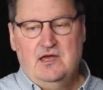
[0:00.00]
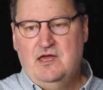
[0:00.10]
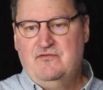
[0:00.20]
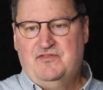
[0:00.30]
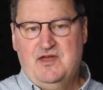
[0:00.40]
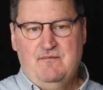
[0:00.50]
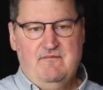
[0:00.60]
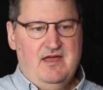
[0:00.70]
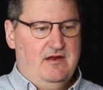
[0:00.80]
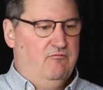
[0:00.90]
If they
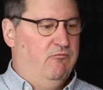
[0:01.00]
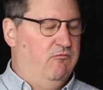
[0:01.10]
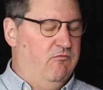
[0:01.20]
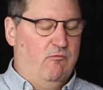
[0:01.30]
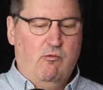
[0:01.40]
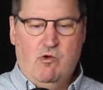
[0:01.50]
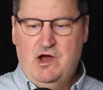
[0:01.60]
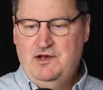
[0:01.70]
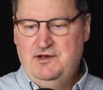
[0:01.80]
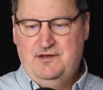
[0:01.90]
made
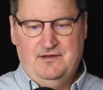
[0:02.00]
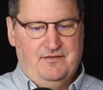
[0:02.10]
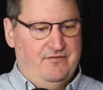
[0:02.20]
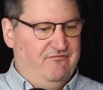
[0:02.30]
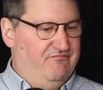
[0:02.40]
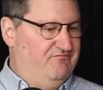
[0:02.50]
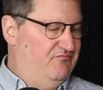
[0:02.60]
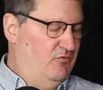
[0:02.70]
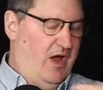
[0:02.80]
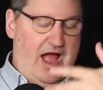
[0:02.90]
one to
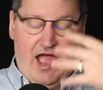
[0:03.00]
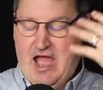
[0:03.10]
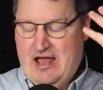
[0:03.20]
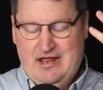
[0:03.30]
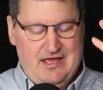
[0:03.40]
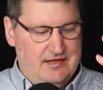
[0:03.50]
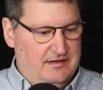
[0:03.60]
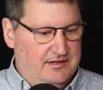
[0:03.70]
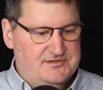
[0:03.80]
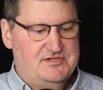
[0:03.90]

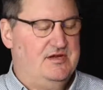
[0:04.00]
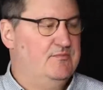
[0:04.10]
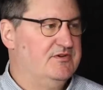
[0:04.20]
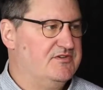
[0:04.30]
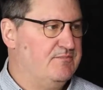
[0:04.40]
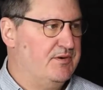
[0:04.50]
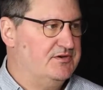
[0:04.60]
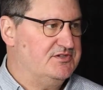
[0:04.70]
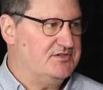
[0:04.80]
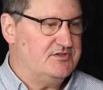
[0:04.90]
endless numbers of
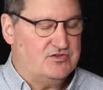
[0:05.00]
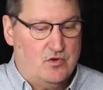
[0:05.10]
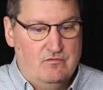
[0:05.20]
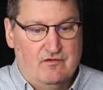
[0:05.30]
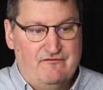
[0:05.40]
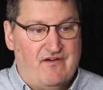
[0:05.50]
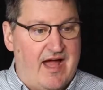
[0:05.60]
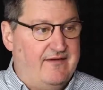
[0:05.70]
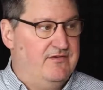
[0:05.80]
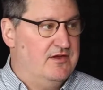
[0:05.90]
purchases over
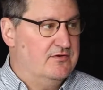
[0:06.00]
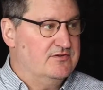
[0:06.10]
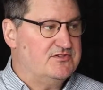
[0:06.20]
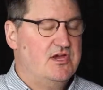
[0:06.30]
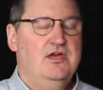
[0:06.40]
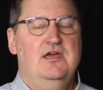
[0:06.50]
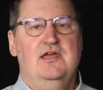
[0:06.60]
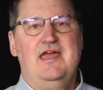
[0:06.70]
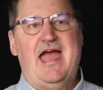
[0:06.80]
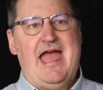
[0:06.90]
5 years,
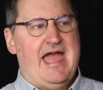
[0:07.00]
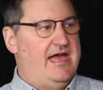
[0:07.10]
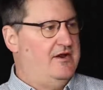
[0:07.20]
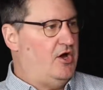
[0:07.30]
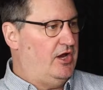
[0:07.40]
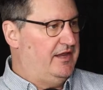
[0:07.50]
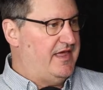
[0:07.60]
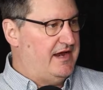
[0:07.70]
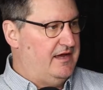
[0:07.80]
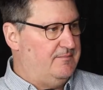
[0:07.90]
you add all of
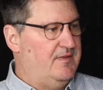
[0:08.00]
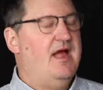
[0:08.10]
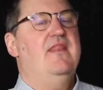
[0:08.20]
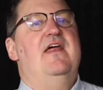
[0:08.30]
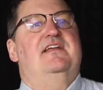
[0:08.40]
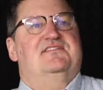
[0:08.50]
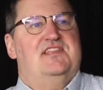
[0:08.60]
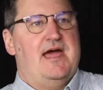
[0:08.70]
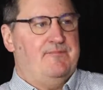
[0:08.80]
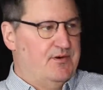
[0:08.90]
that up, that's
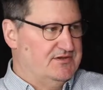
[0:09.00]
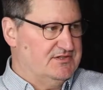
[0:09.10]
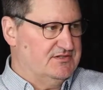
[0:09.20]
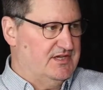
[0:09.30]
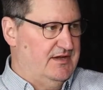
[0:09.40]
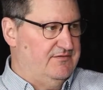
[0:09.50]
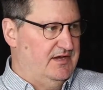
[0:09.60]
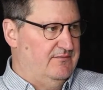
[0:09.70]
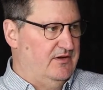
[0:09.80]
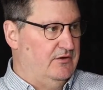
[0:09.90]
that person's
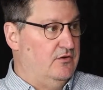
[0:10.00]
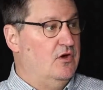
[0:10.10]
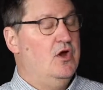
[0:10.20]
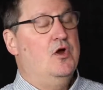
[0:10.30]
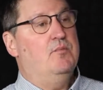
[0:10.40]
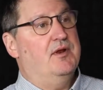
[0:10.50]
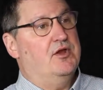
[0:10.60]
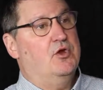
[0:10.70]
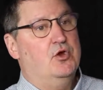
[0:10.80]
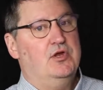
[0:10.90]
lifetime value. But a
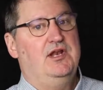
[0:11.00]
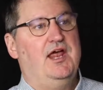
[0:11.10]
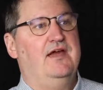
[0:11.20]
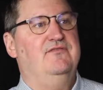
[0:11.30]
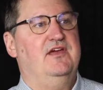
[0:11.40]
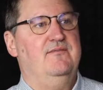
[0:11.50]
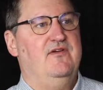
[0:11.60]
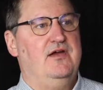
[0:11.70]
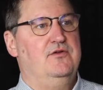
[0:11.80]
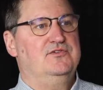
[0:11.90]
good lifetime
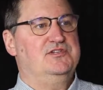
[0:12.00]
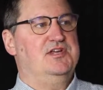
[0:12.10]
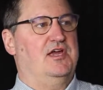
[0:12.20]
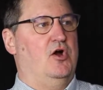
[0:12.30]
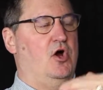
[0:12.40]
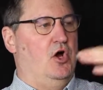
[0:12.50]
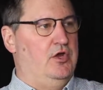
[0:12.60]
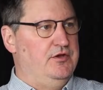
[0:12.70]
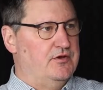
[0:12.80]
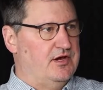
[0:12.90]
value is you take
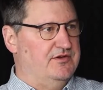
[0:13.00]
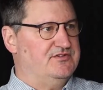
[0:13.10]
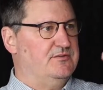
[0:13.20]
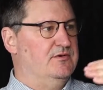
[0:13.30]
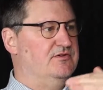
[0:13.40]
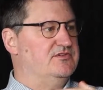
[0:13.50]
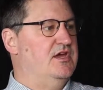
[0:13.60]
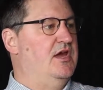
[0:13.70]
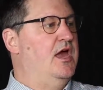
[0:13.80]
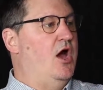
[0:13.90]
all your customers,
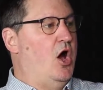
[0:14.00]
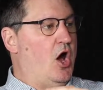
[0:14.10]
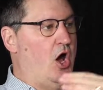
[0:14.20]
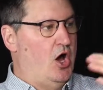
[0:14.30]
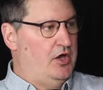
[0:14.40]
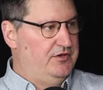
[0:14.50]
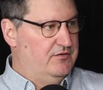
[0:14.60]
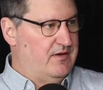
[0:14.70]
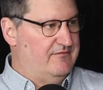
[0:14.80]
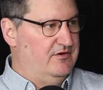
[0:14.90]
all
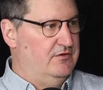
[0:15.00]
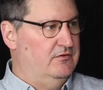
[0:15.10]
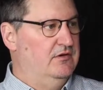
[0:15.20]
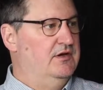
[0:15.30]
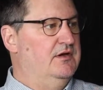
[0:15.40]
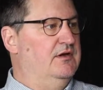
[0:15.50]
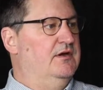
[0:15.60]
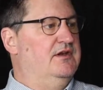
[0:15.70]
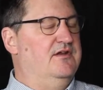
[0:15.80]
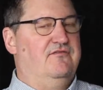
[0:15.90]
your revenue,
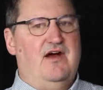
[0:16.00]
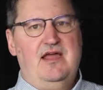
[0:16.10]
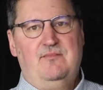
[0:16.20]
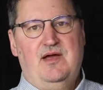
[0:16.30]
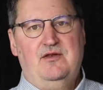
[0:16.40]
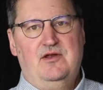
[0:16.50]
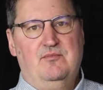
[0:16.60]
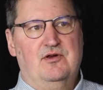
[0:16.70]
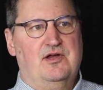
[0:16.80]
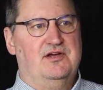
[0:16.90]
divide it by your
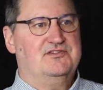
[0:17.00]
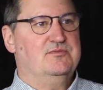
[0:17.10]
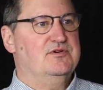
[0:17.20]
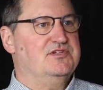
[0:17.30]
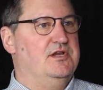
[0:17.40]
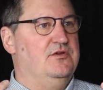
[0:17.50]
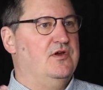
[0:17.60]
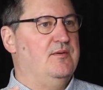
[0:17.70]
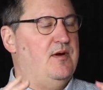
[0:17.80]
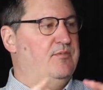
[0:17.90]
number of customers, and you
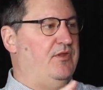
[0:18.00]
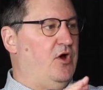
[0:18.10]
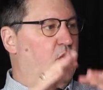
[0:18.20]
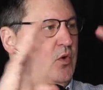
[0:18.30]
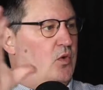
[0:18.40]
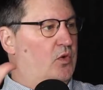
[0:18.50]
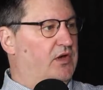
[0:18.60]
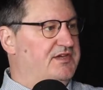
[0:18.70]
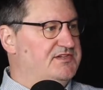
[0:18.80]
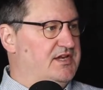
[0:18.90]
come up with a
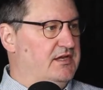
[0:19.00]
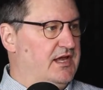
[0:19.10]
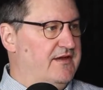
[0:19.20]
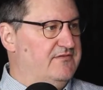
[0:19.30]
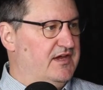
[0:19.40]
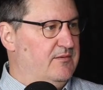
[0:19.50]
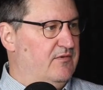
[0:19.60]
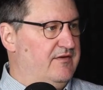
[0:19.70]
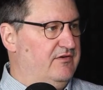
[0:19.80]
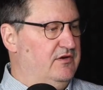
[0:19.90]
holistic lifetime
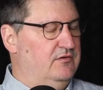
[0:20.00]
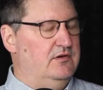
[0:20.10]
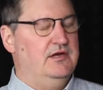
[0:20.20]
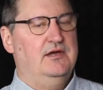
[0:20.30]
revenue.